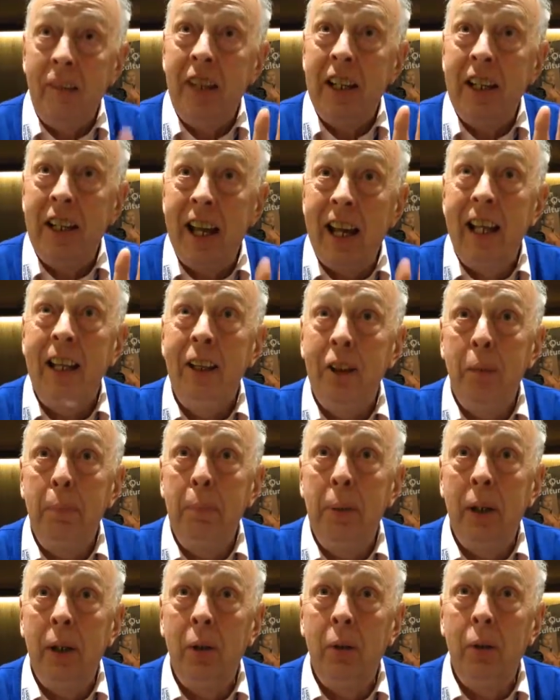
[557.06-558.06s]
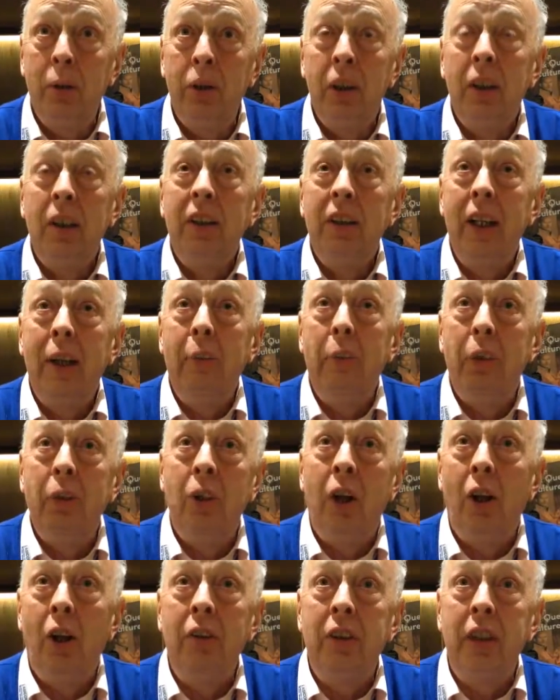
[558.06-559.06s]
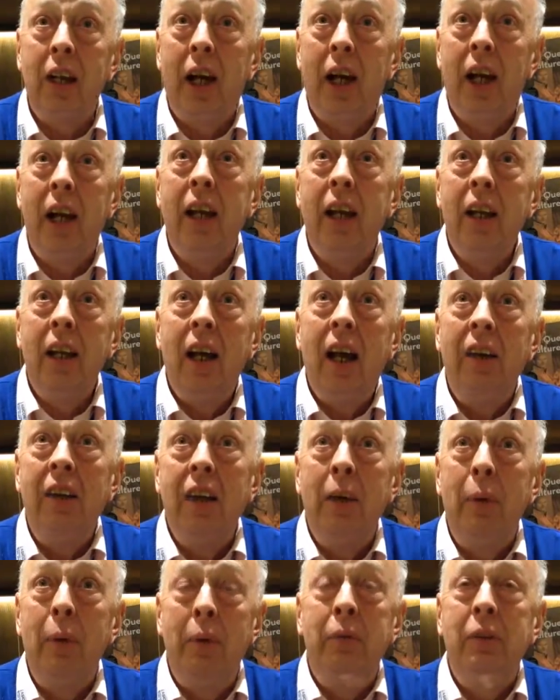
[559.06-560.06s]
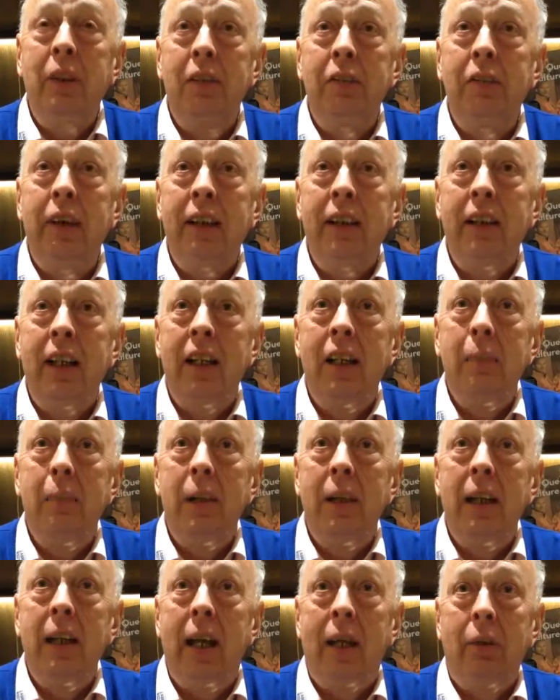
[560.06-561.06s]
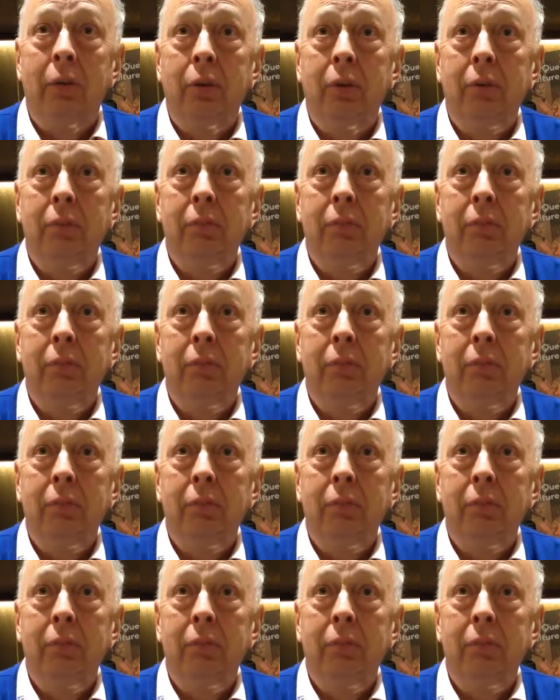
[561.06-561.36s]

They take the pills, they will not die, and they won't infect anybody else.